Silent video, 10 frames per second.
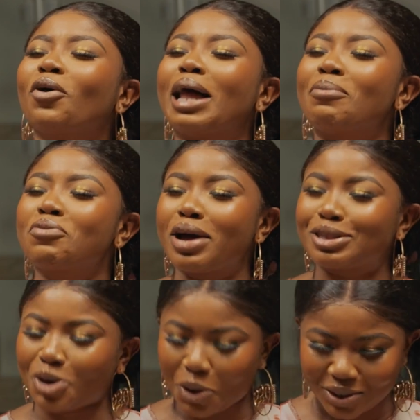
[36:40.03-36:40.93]

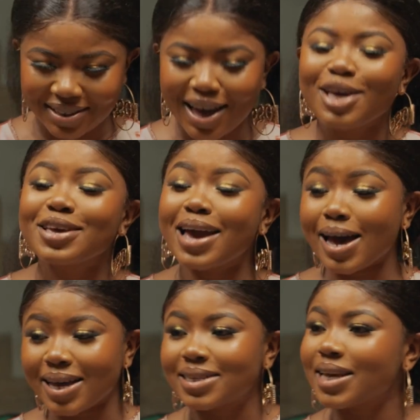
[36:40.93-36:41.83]
collaborators.
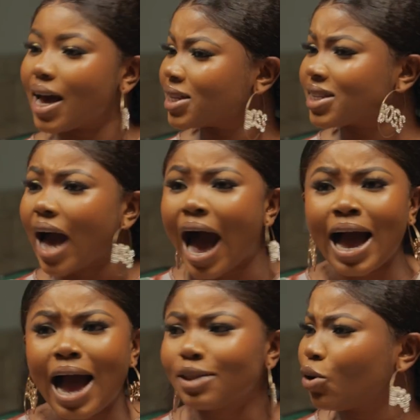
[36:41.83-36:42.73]
Yes.
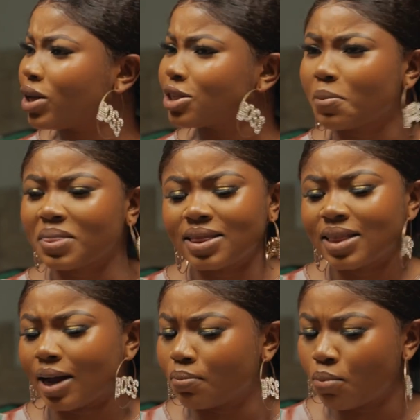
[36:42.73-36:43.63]
I know it's something
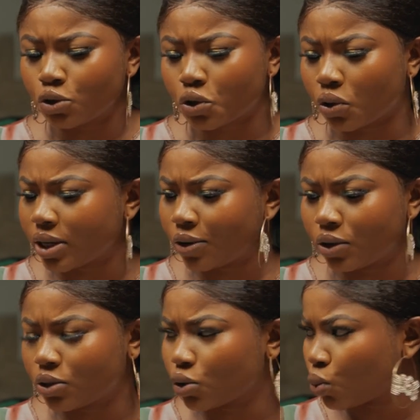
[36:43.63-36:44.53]
that most content
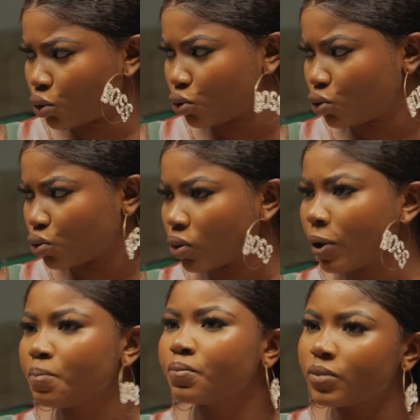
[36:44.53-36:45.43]
creators want to do.
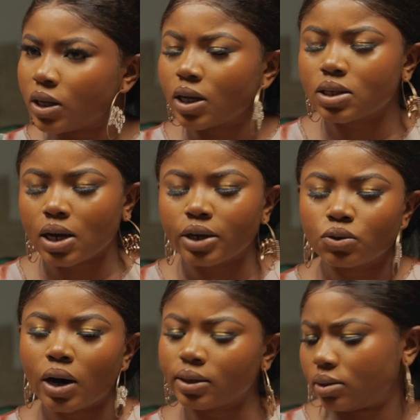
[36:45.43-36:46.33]
Yes, I
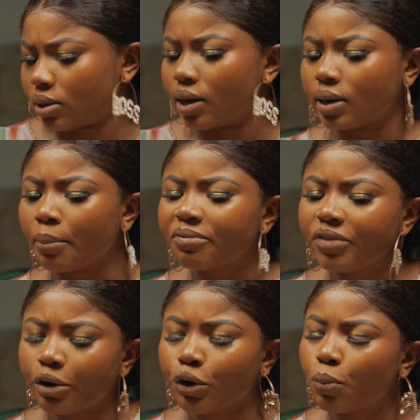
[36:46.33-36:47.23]
know, and I'm
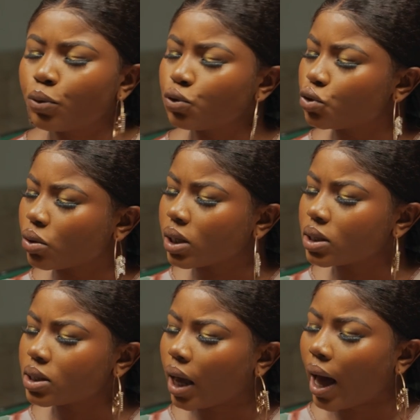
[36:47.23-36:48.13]
very open to
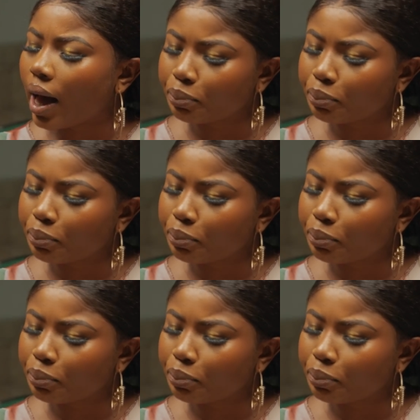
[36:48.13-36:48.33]
it. Yeah.